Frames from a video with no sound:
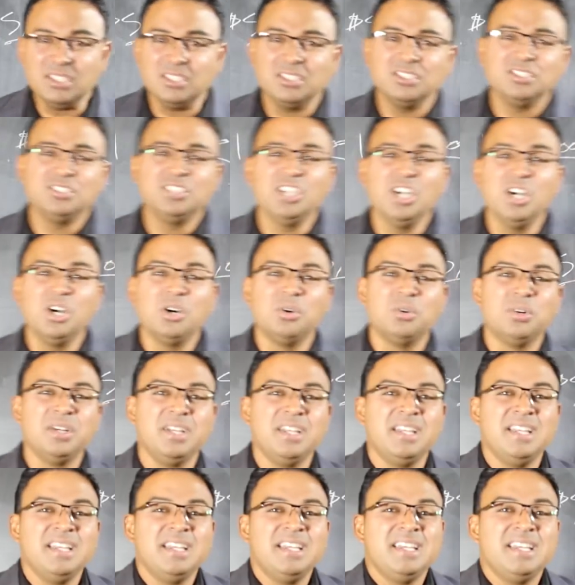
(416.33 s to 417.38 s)
So
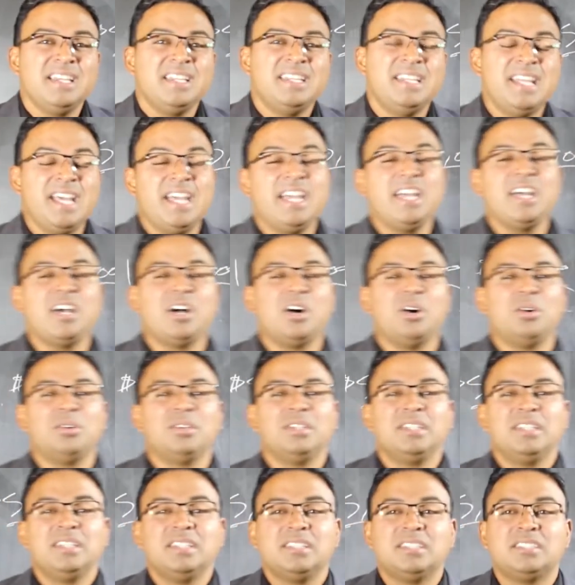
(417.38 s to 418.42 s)
now
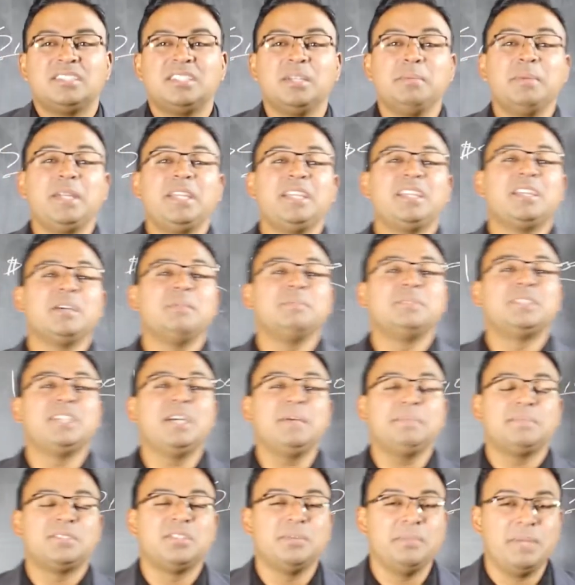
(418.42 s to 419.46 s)
somebody comes
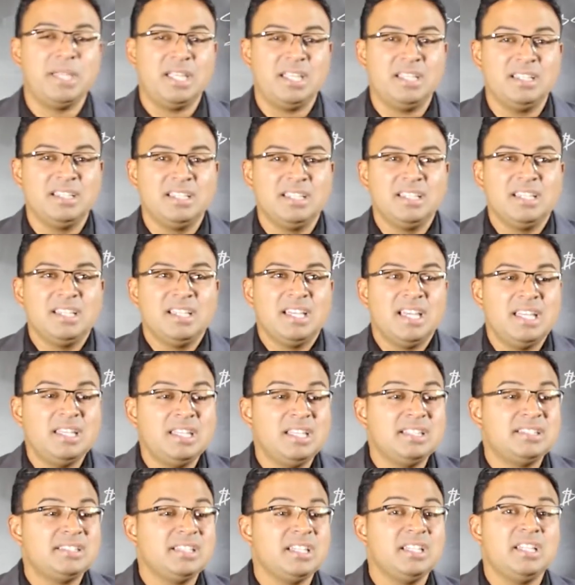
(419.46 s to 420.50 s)
up to me and
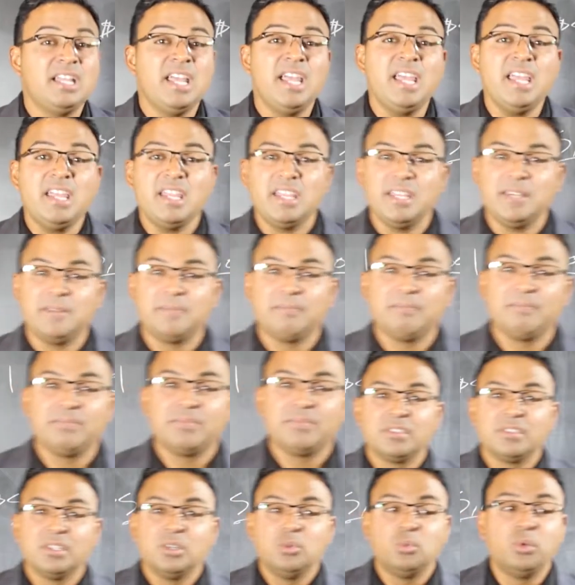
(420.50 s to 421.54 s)
they said, hey,
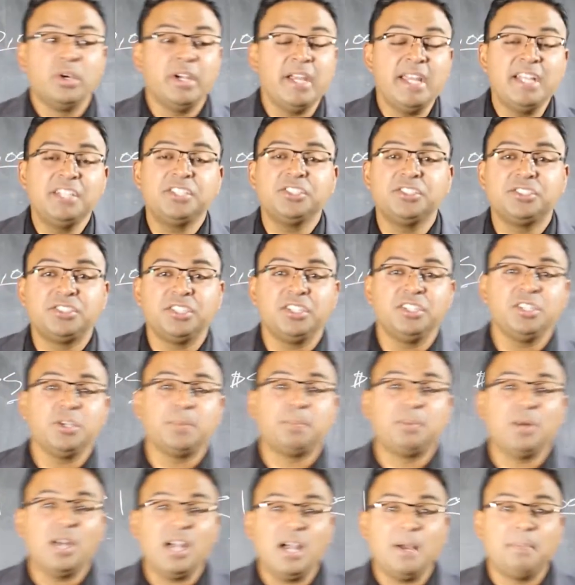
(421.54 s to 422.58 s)
we're interested in your
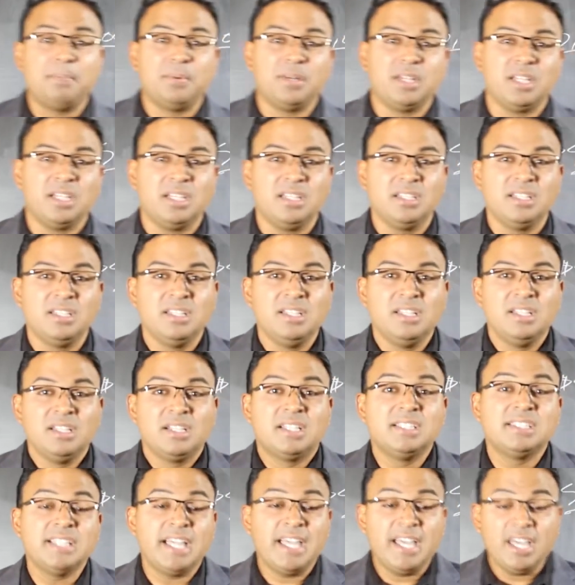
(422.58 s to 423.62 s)
property,
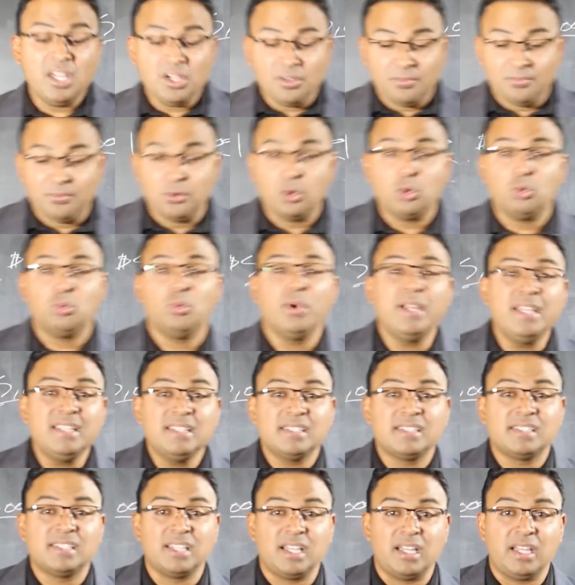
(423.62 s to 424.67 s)
because I had a for
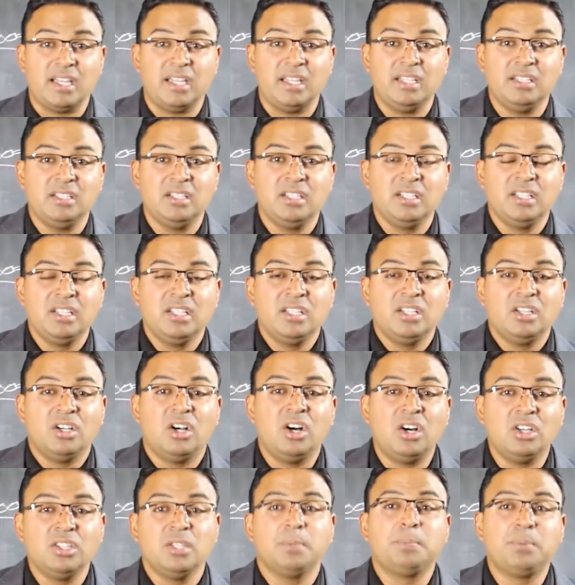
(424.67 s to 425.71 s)
rent sign
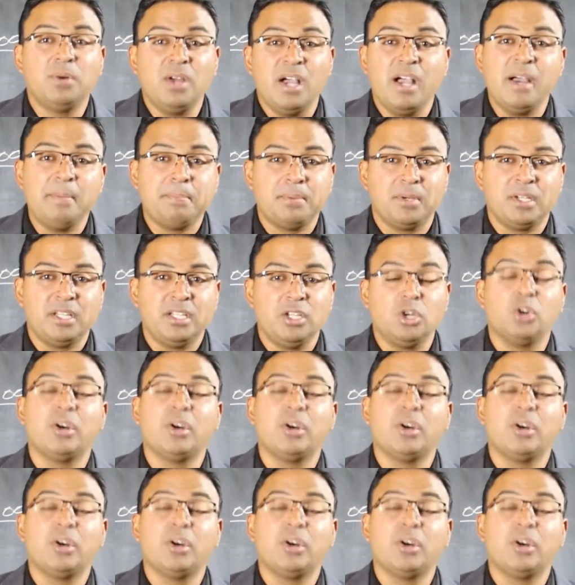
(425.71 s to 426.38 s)
on the property.